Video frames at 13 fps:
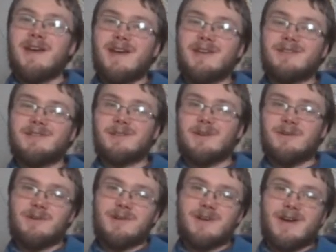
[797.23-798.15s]
And
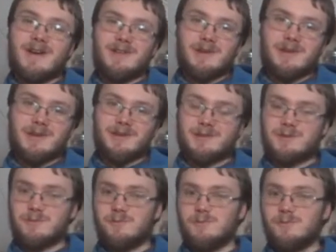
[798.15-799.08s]
so I think
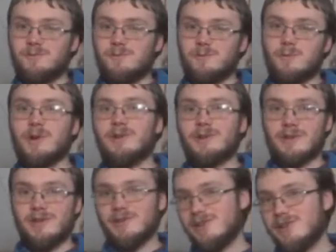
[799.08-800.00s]
it's worth
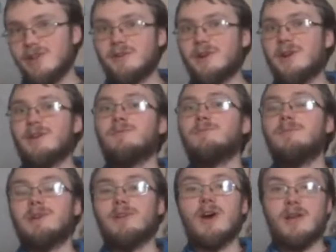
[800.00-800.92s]
considering,
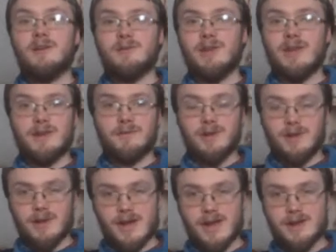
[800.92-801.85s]
but not doing every
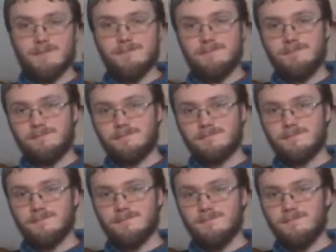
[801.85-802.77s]
time.
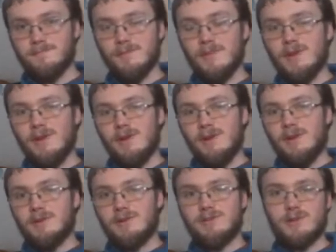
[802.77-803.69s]

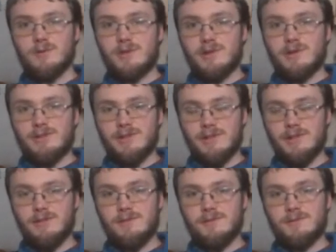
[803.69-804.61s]
To soak your
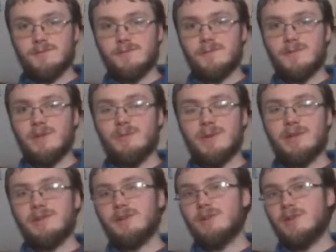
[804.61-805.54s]
seeds, you
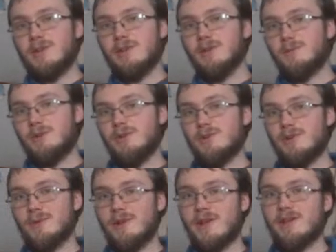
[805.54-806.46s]
basically get them to
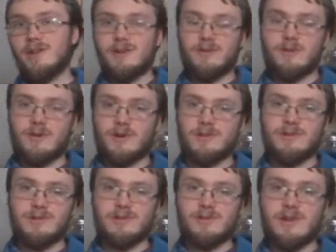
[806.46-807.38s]
germinate
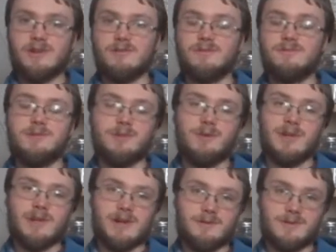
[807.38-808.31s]
indoors instead of doing
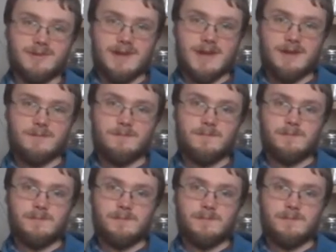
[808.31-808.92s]
it outside.